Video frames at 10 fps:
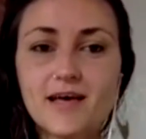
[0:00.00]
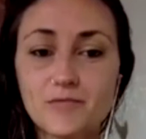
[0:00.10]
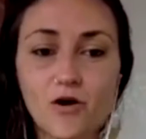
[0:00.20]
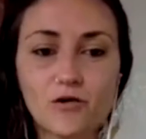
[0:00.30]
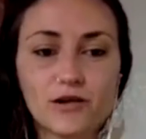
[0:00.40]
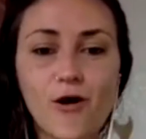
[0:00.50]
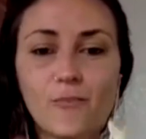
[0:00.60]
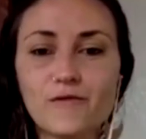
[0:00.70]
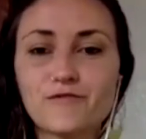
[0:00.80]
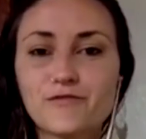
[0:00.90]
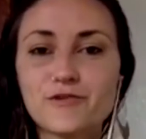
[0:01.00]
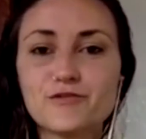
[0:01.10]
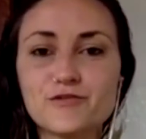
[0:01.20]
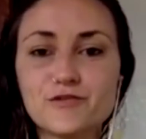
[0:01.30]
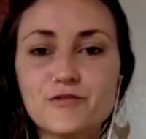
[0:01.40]
Totally open for you
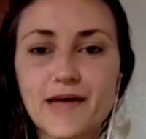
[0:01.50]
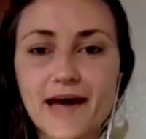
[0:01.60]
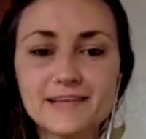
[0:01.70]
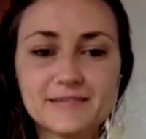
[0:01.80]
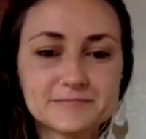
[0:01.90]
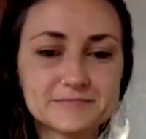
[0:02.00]
to do that.